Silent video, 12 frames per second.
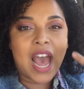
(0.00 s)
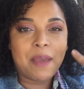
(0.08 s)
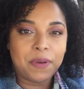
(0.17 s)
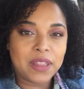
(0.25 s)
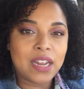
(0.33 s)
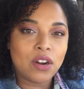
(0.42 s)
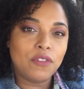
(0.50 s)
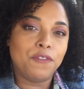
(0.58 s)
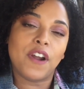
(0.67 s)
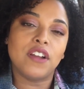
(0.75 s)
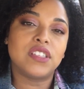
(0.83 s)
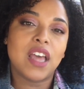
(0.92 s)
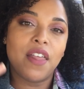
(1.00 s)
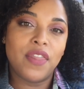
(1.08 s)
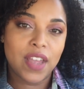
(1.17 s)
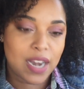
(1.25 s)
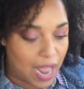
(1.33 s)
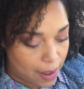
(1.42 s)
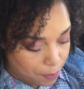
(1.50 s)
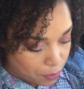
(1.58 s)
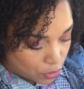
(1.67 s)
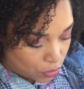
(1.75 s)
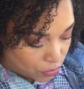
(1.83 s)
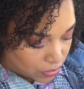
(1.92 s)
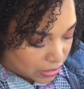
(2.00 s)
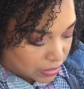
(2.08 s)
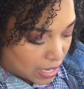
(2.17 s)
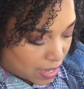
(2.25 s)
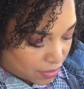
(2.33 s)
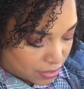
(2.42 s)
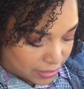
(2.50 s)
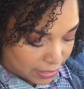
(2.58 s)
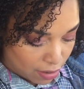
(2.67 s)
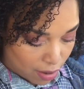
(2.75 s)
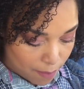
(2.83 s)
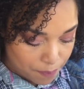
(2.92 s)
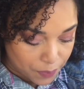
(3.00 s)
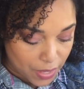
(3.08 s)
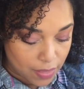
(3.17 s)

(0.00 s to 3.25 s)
I put that on first, then I use this other serum